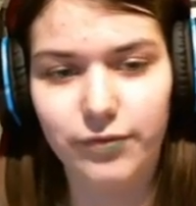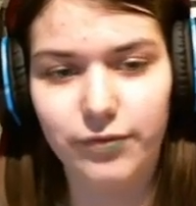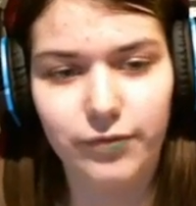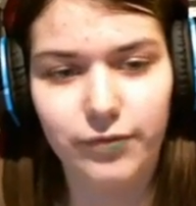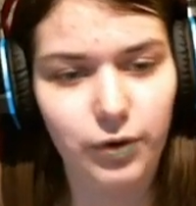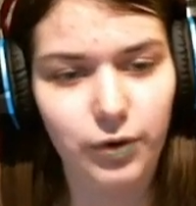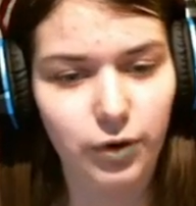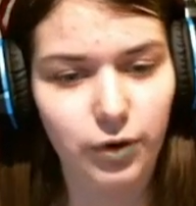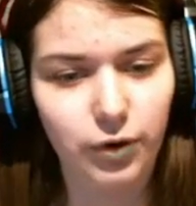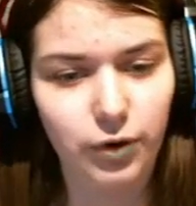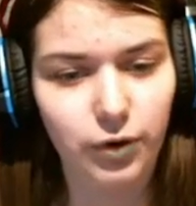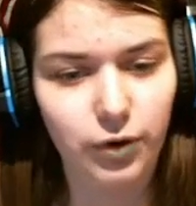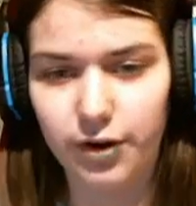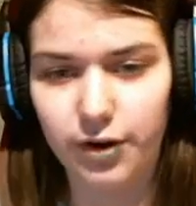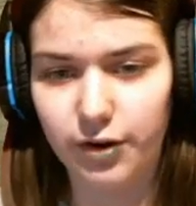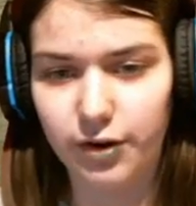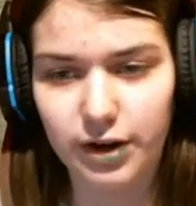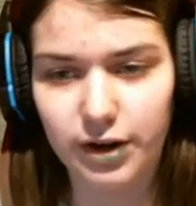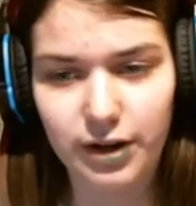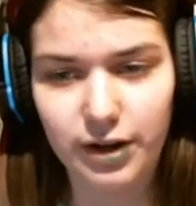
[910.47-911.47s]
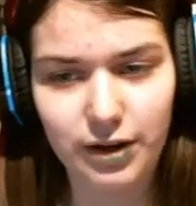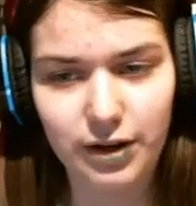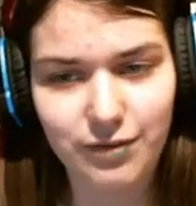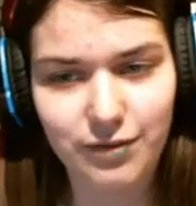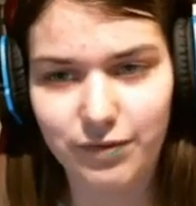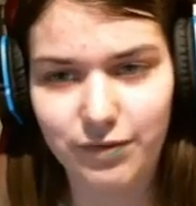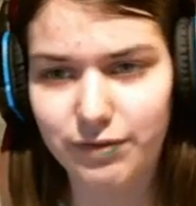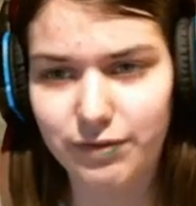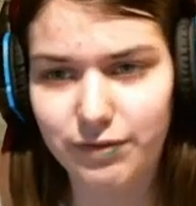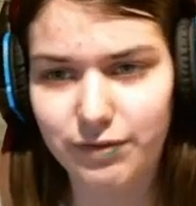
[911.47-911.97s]

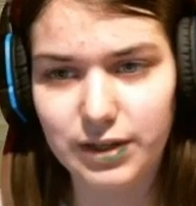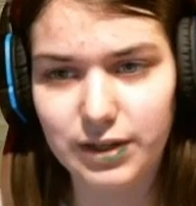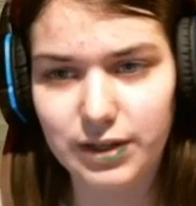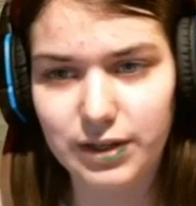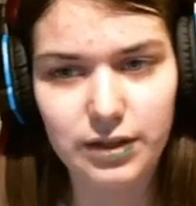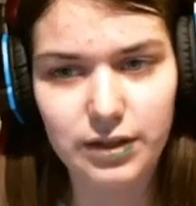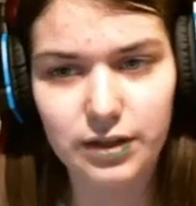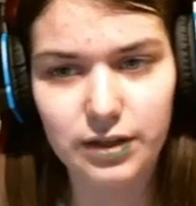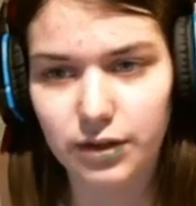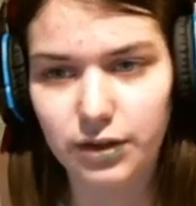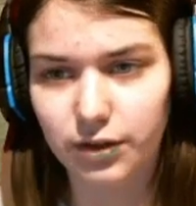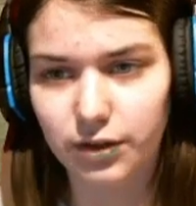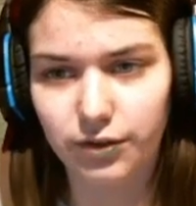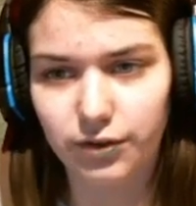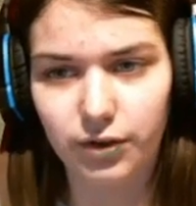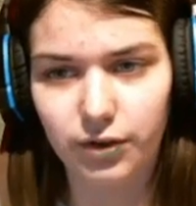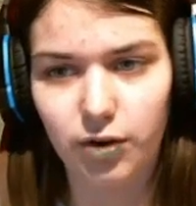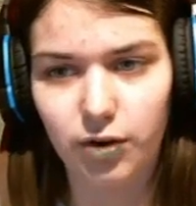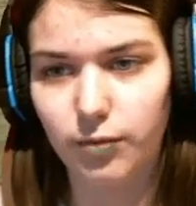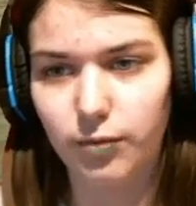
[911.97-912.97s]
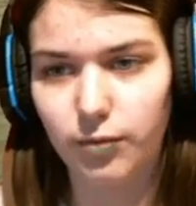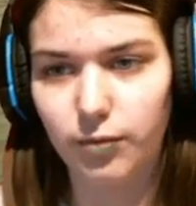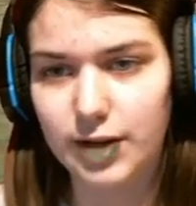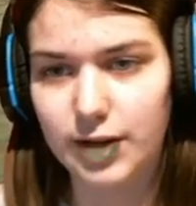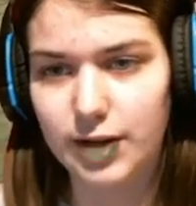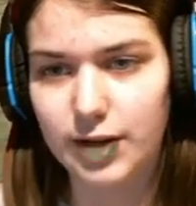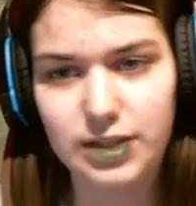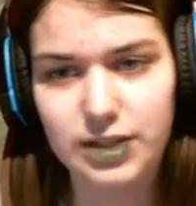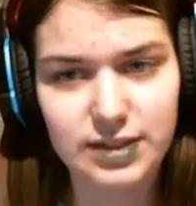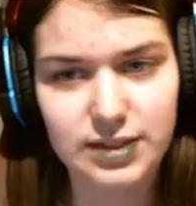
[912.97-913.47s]
450 or so
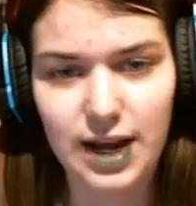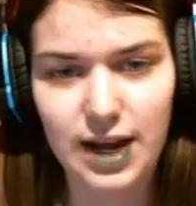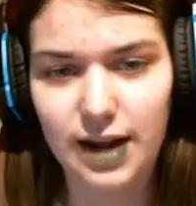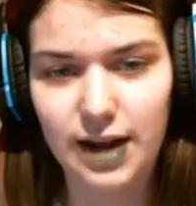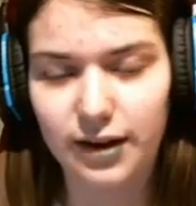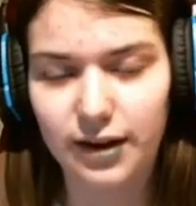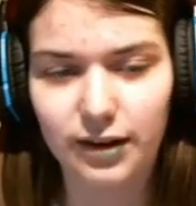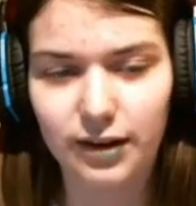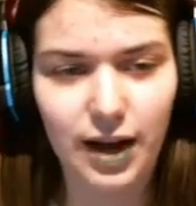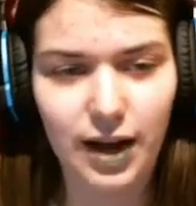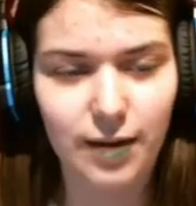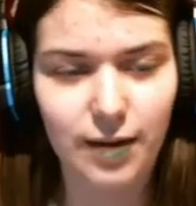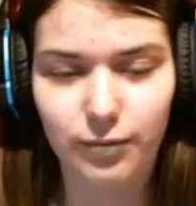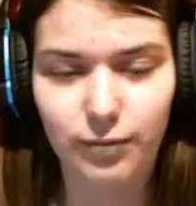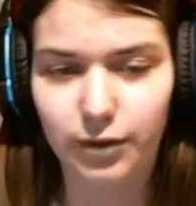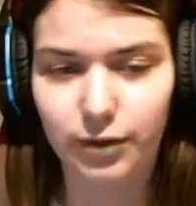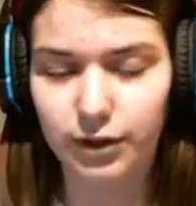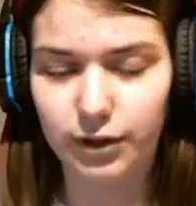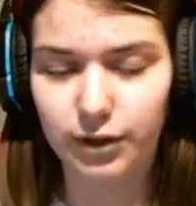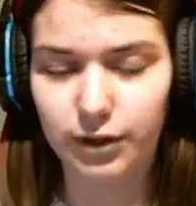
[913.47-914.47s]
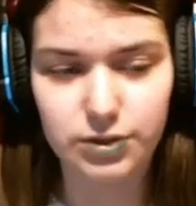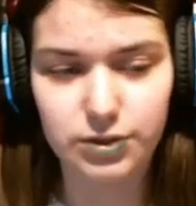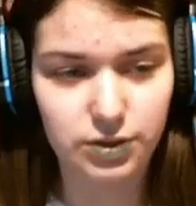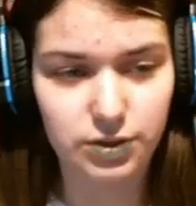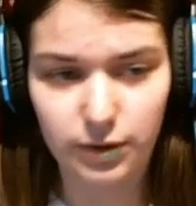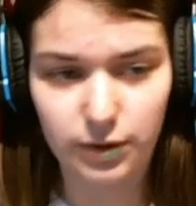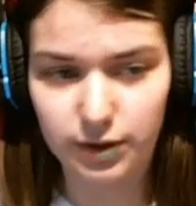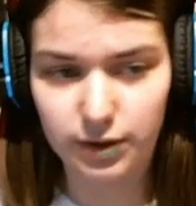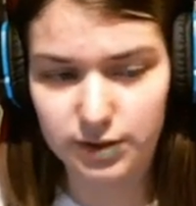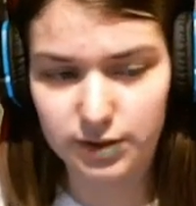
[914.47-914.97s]
magic attack. I'm literally just
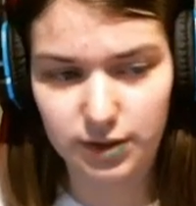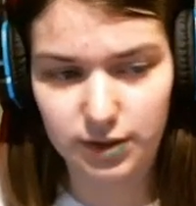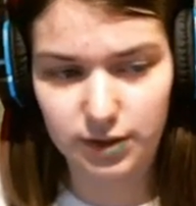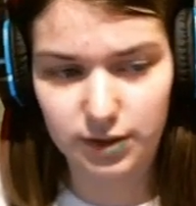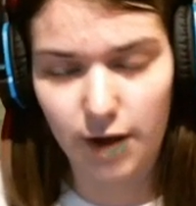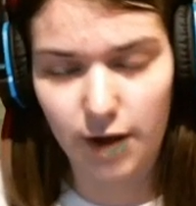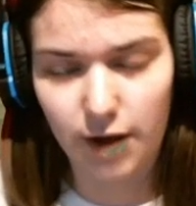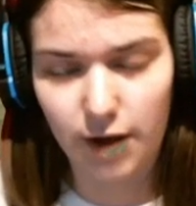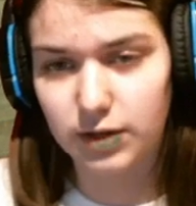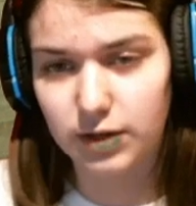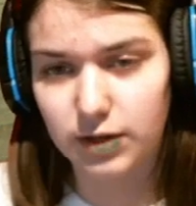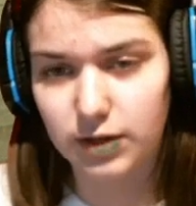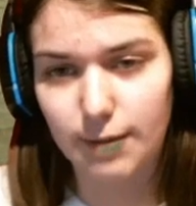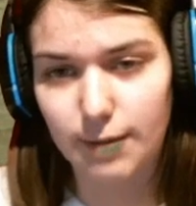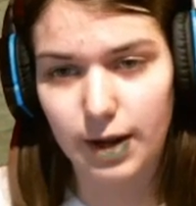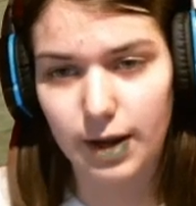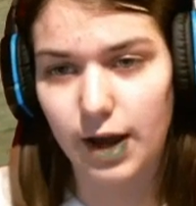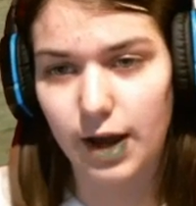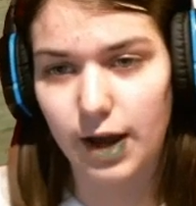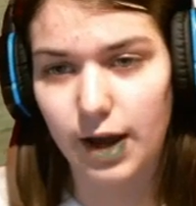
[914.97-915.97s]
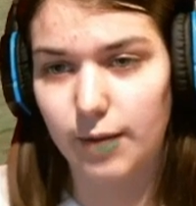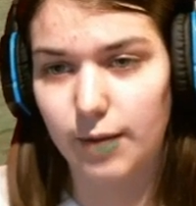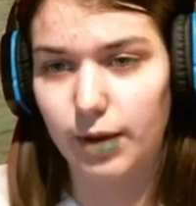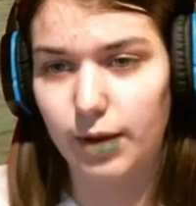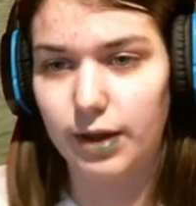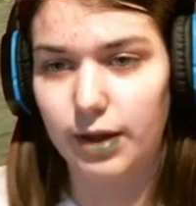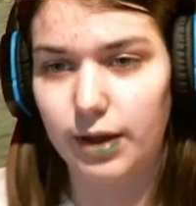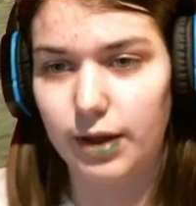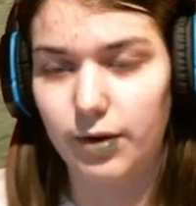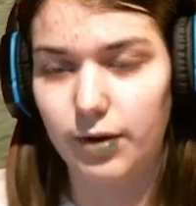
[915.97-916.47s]
doing this off the top of my head. I
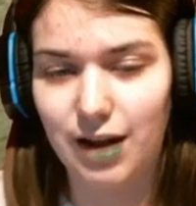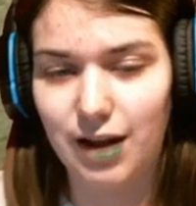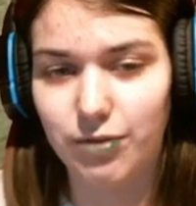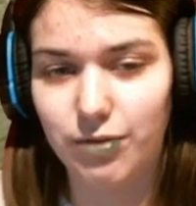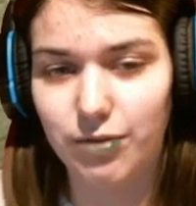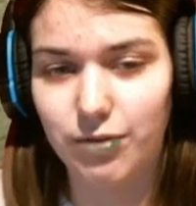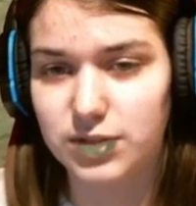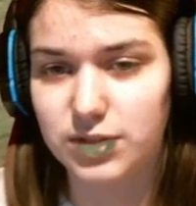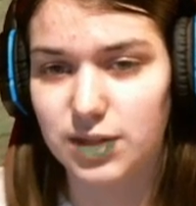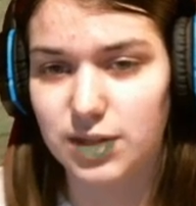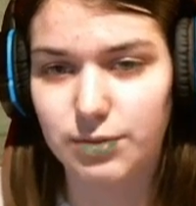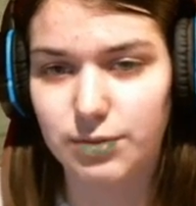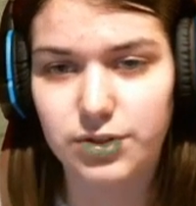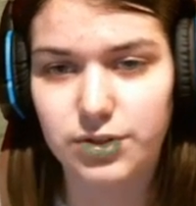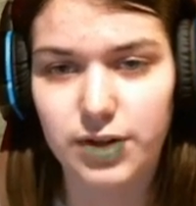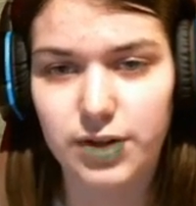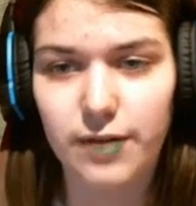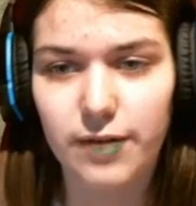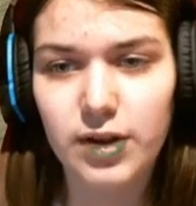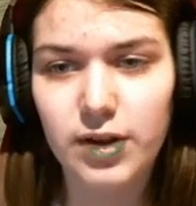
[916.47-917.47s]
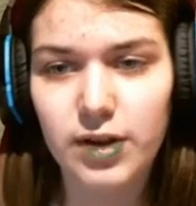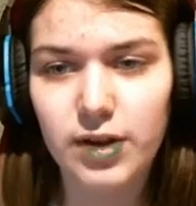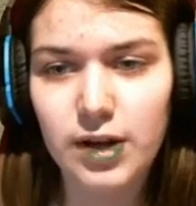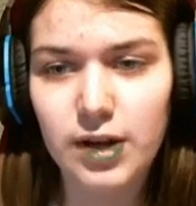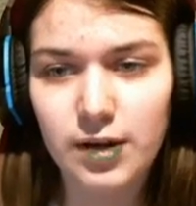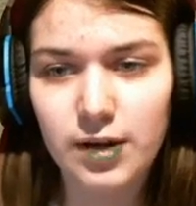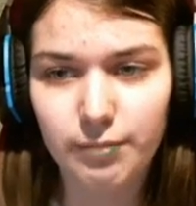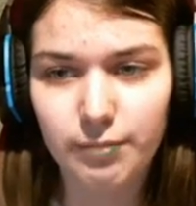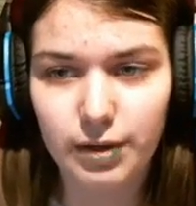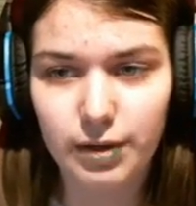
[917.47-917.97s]
probably don't have those numbers right,
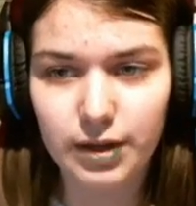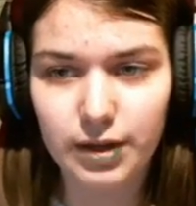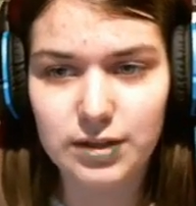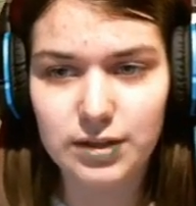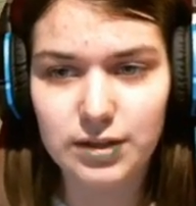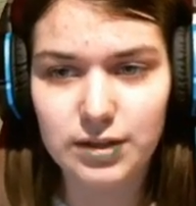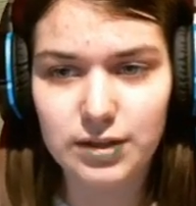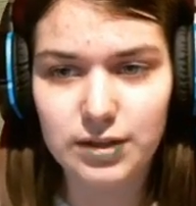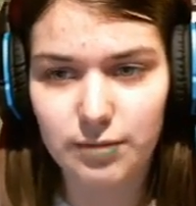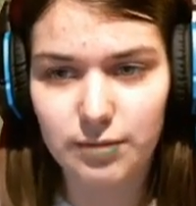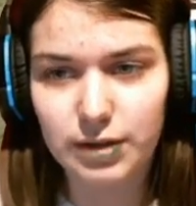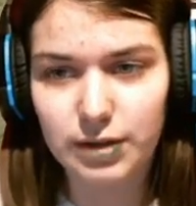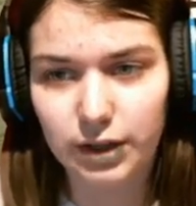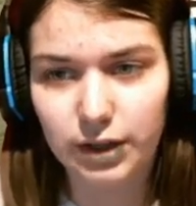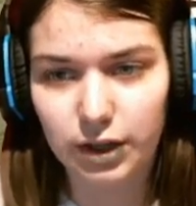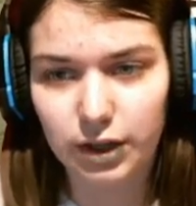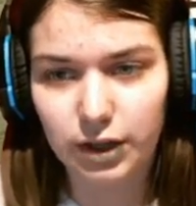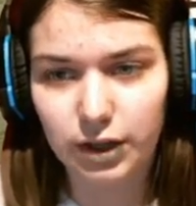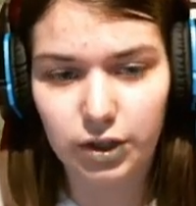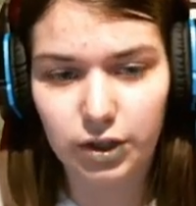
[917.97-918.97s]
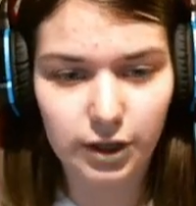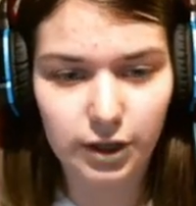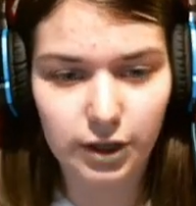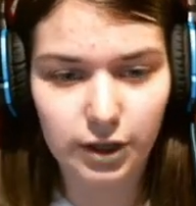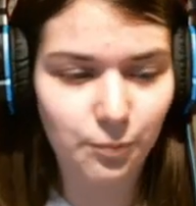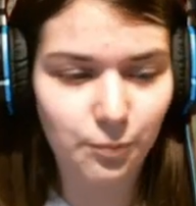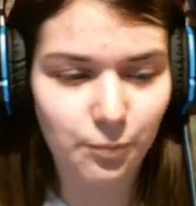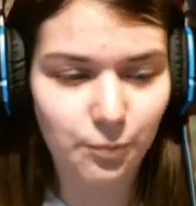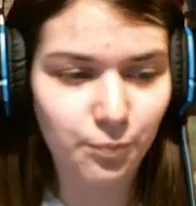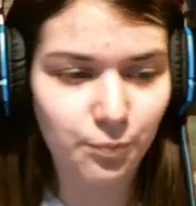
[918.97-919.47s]
but it's going to be like a
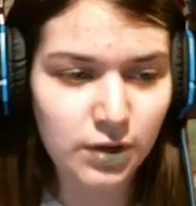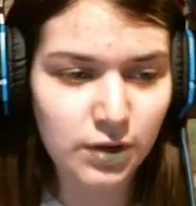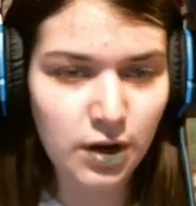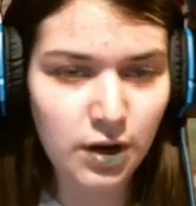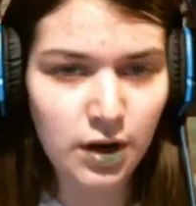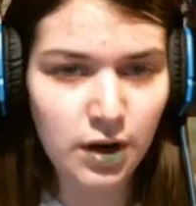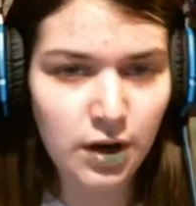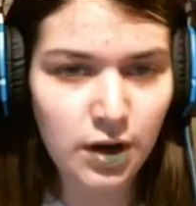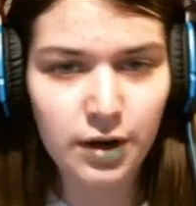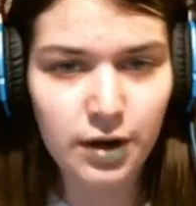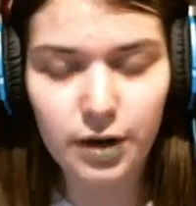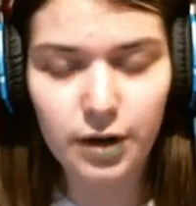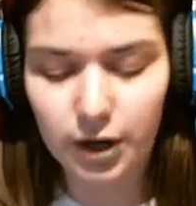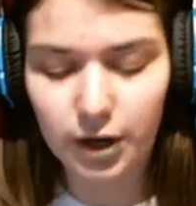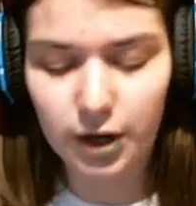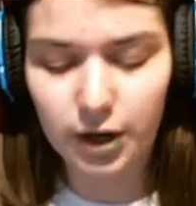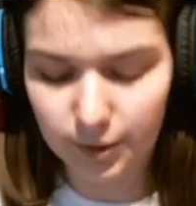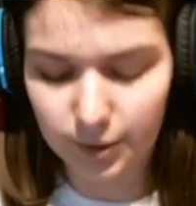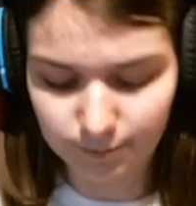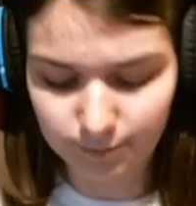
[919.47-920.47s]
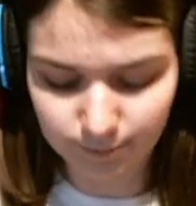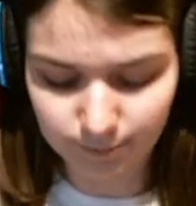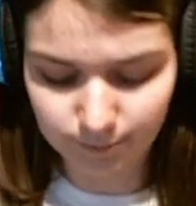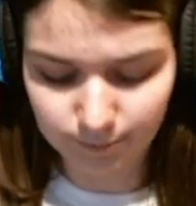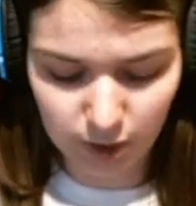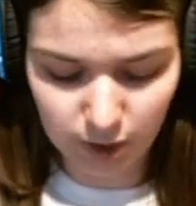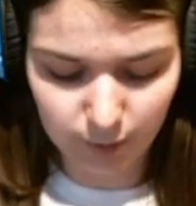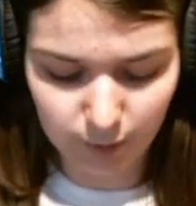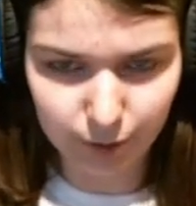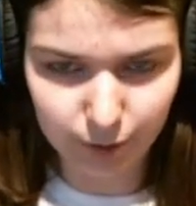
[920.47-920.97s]
good
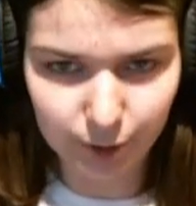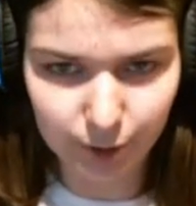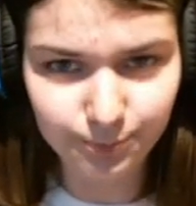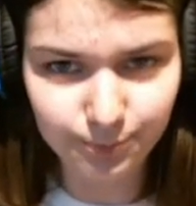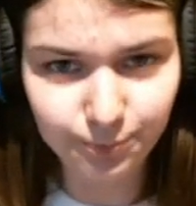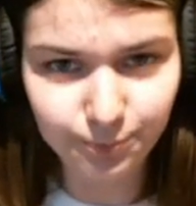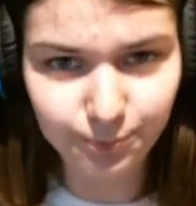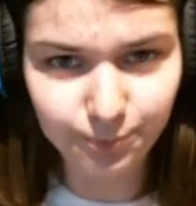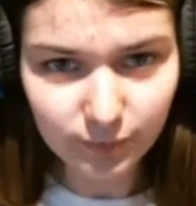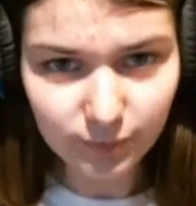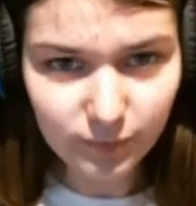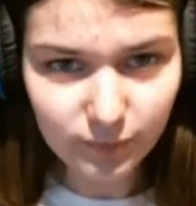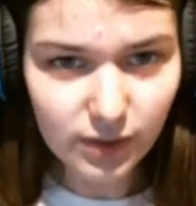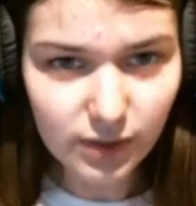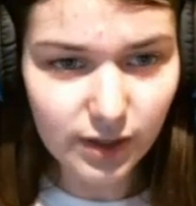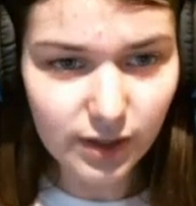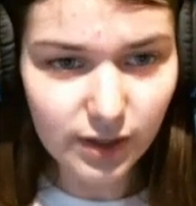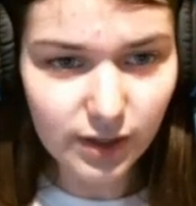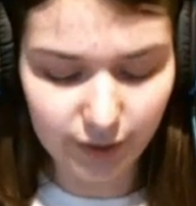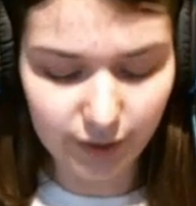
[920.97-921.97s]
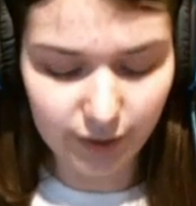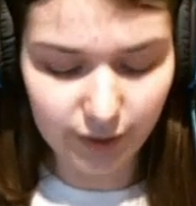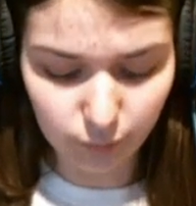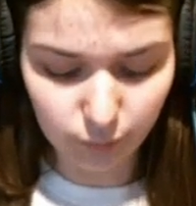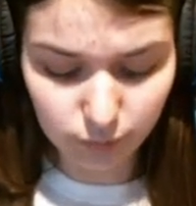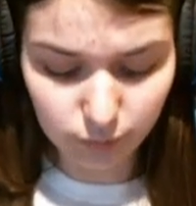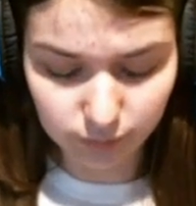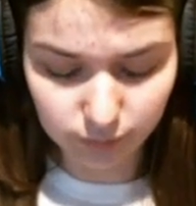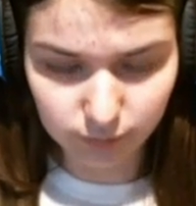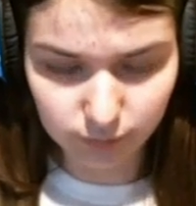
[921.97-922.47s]
number. And then,
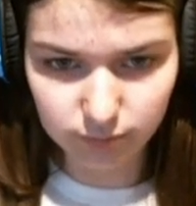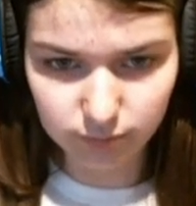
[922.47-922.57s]
whoop,